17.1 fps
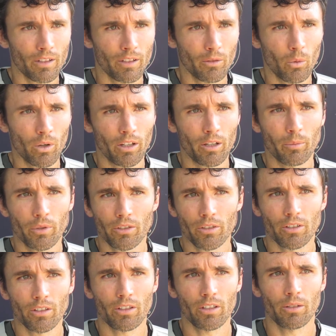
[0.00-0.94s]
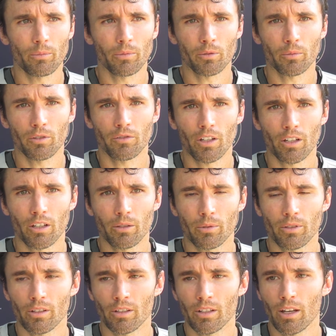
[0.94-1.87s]
what he brings to the team is more
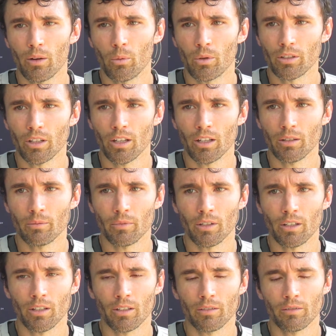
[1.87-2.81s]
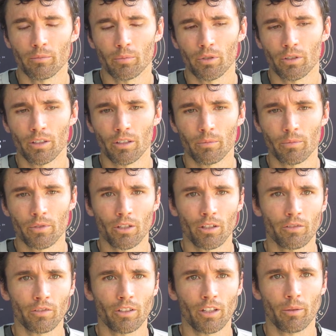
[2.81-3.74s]
valuable than that one game and putting
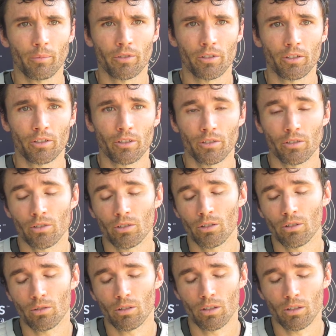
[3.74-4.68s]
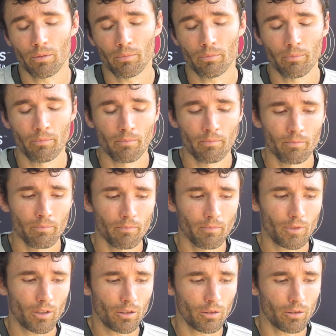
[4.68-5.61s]
himself in that position. So
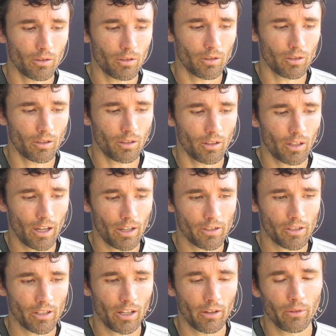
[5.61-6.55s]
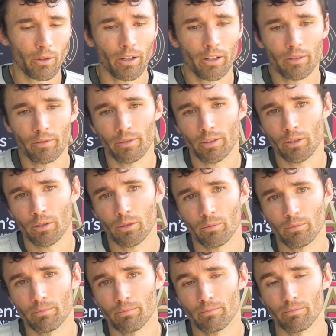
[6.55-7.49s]
he has that right.
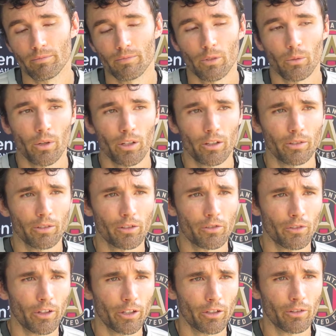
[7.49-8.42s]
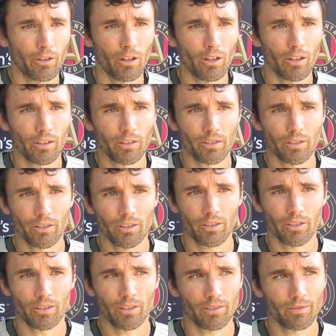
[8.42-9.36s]
You know, whether it's right or wrong, it's
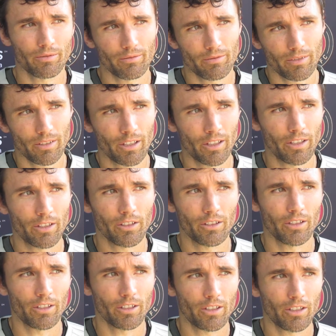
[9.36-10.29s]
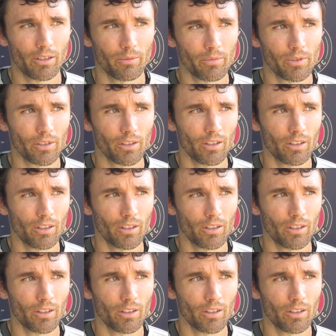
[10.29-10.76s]
his and the team's